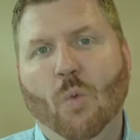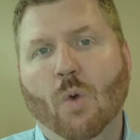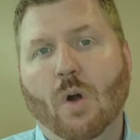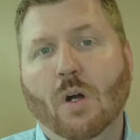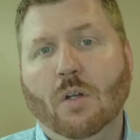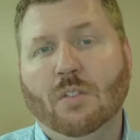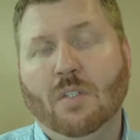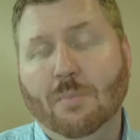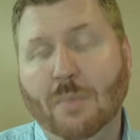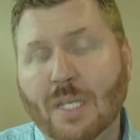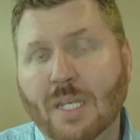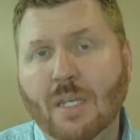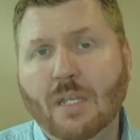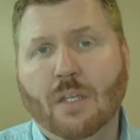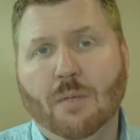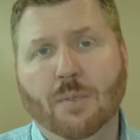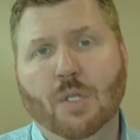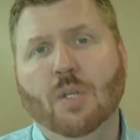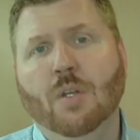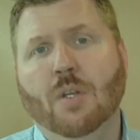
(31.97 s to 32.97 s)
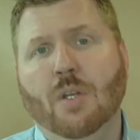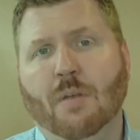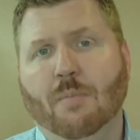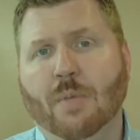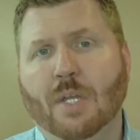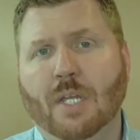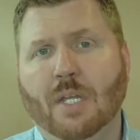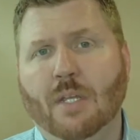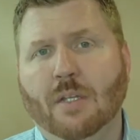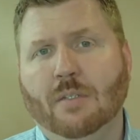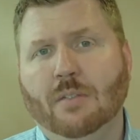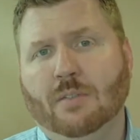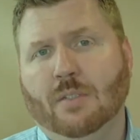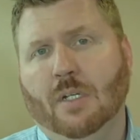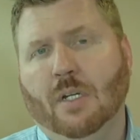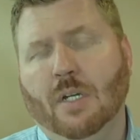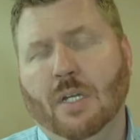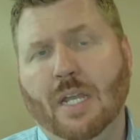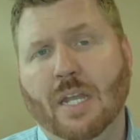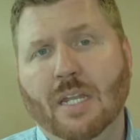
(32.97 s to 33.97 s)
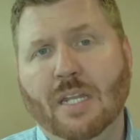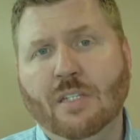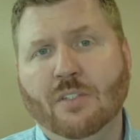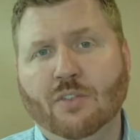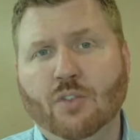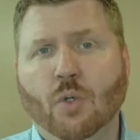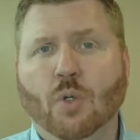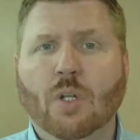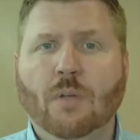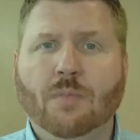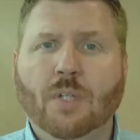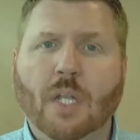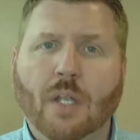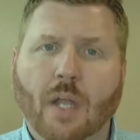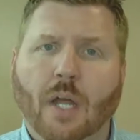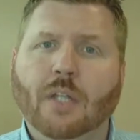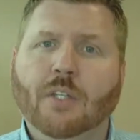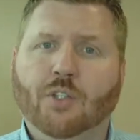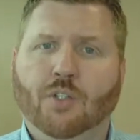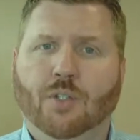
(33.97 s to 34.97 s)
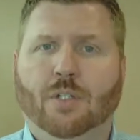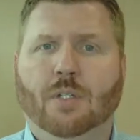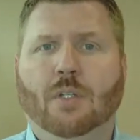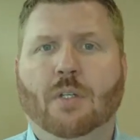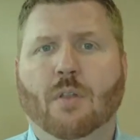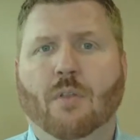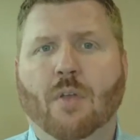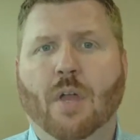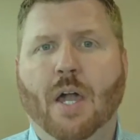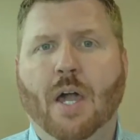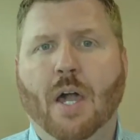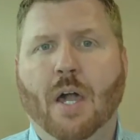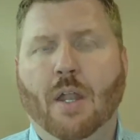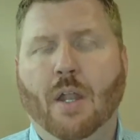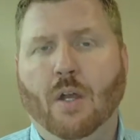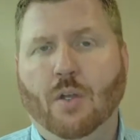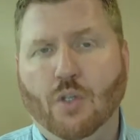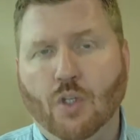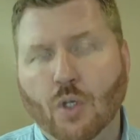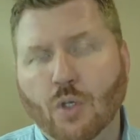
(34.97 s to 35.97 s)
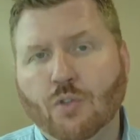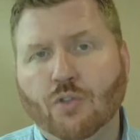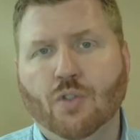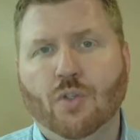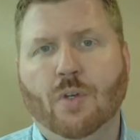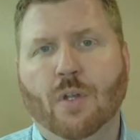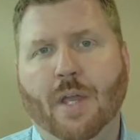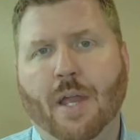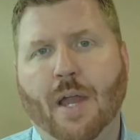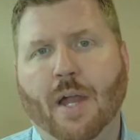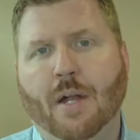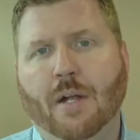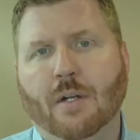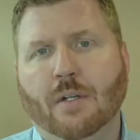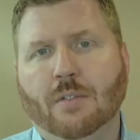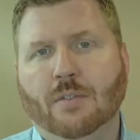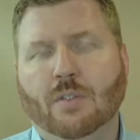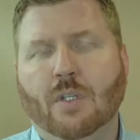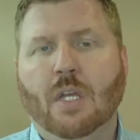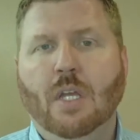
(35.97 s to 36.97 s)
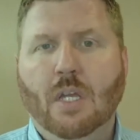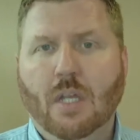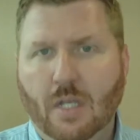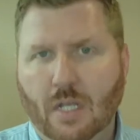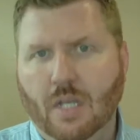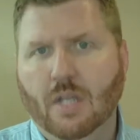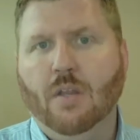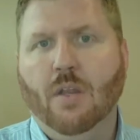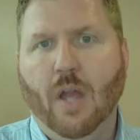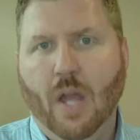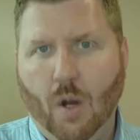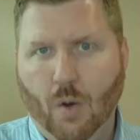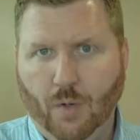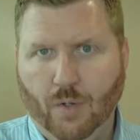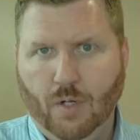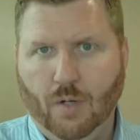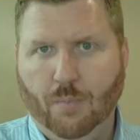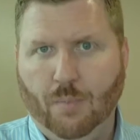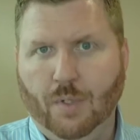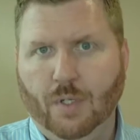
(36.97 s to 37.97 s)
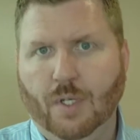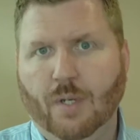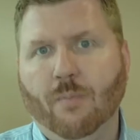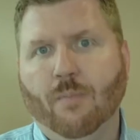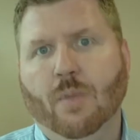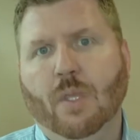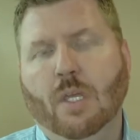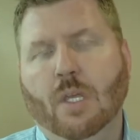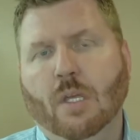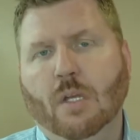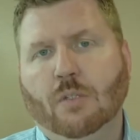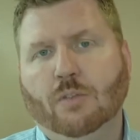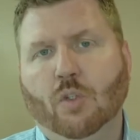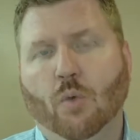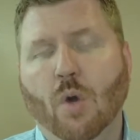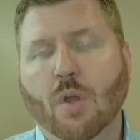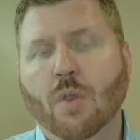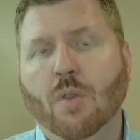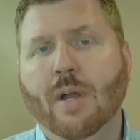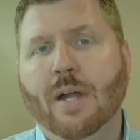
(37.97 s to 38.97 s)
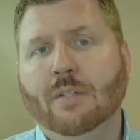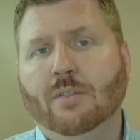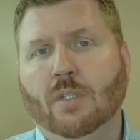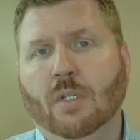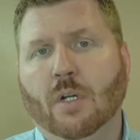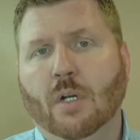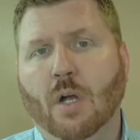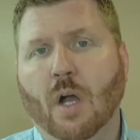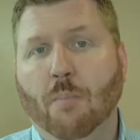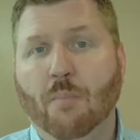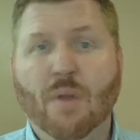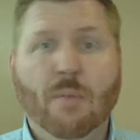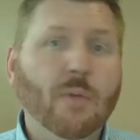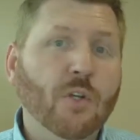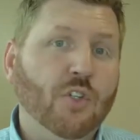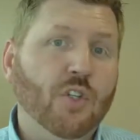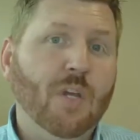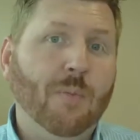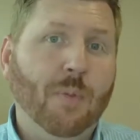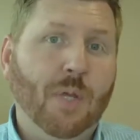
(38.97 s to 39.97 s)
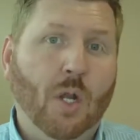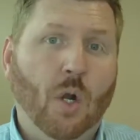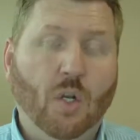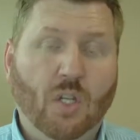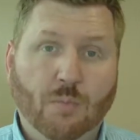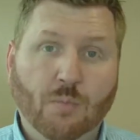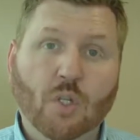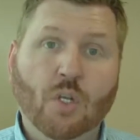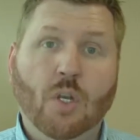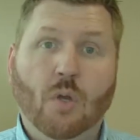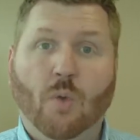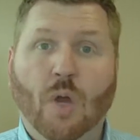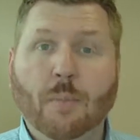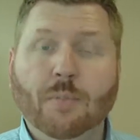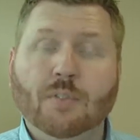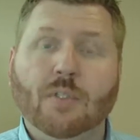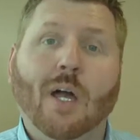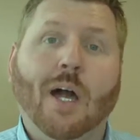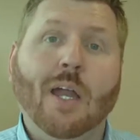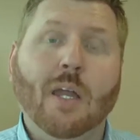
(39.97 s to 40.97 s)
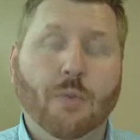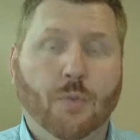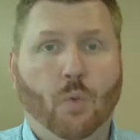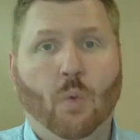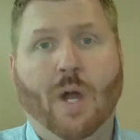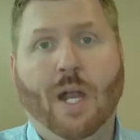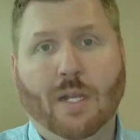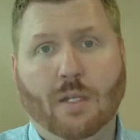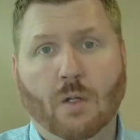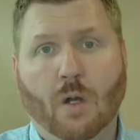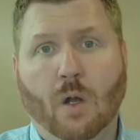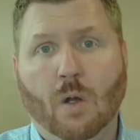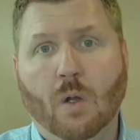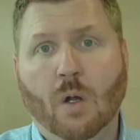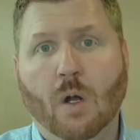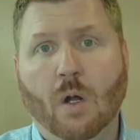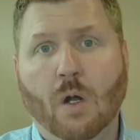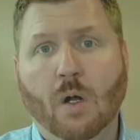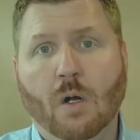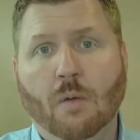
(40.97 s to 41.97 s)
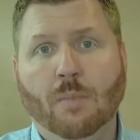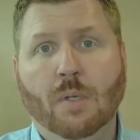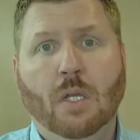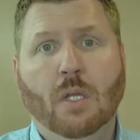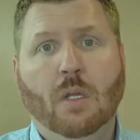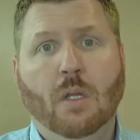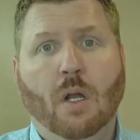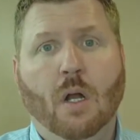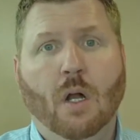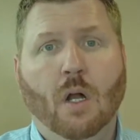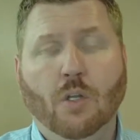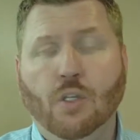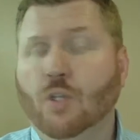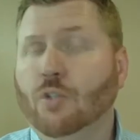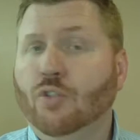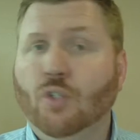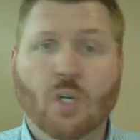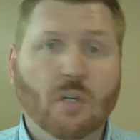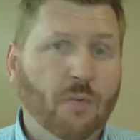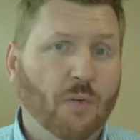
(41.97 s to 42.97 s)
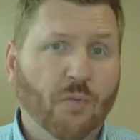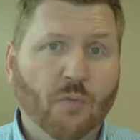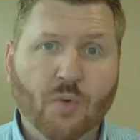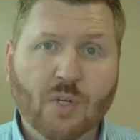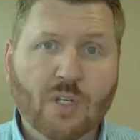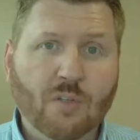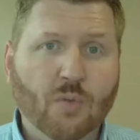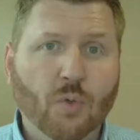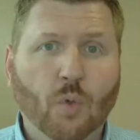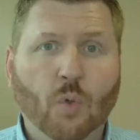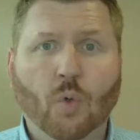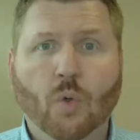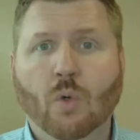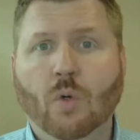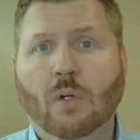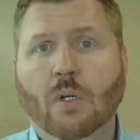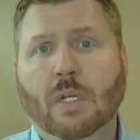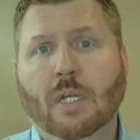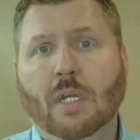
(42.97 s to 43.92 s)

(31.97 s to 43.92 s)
Well, to me, community means any sort of connection that a user has into our company. So whether that's a membership in our community website, thwack.com, a user of a free tool,